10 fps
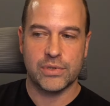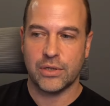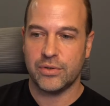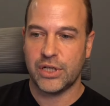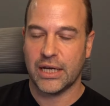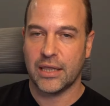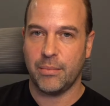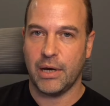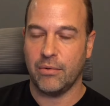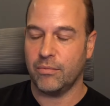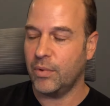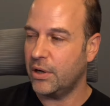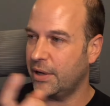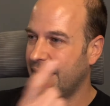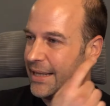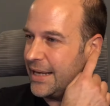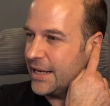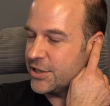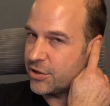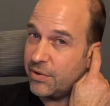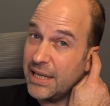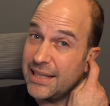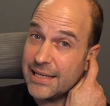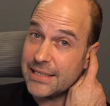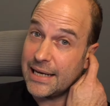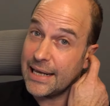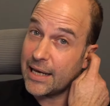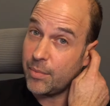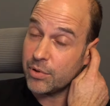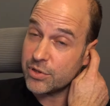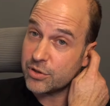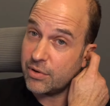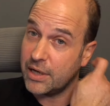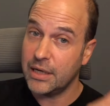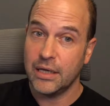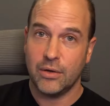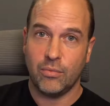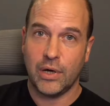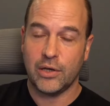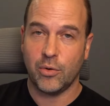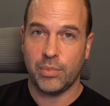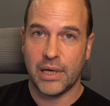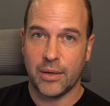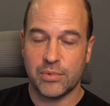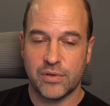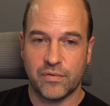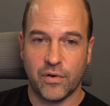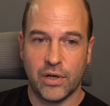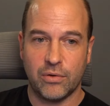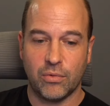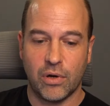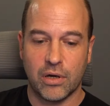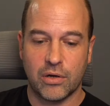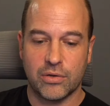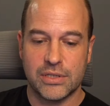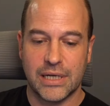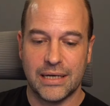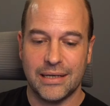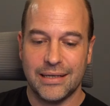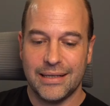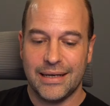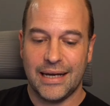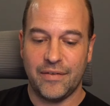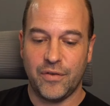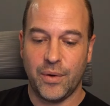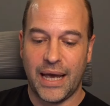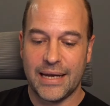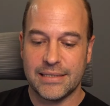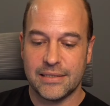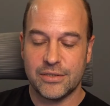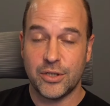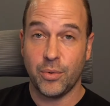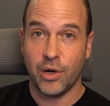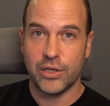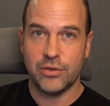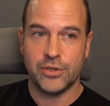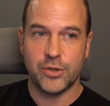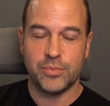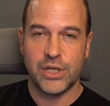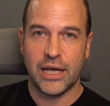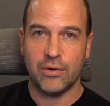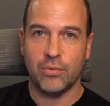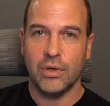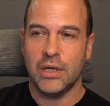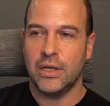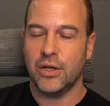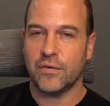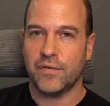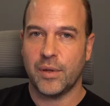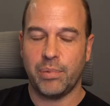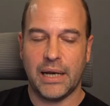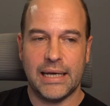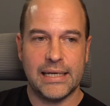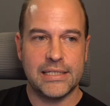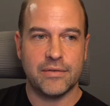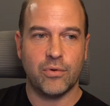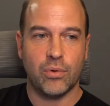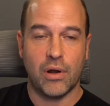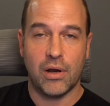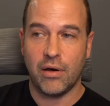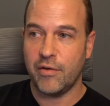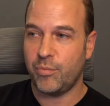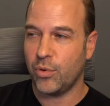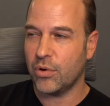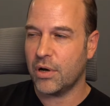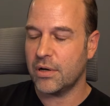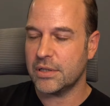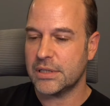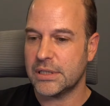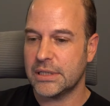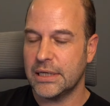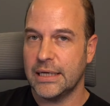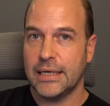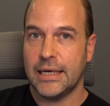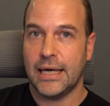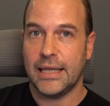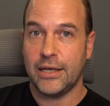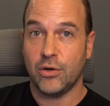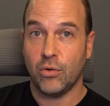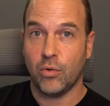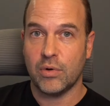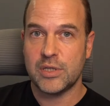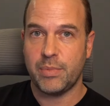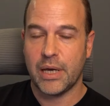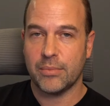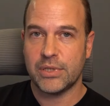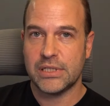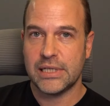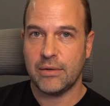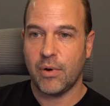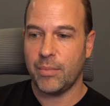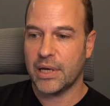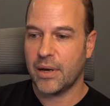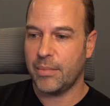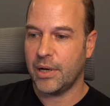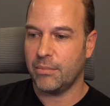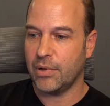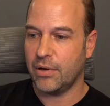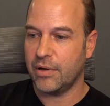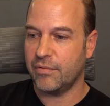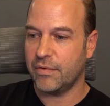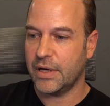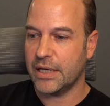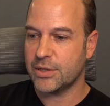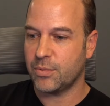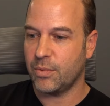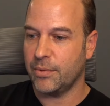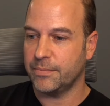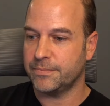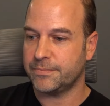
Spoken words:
So check them out. When I hit the end screen, there's a link up on screen where you'll be able to find all our content. And if you head to our YouTube channel, look for the playlist of all our live broadcasts, and then you'll always be able to see when we're coming up live as well.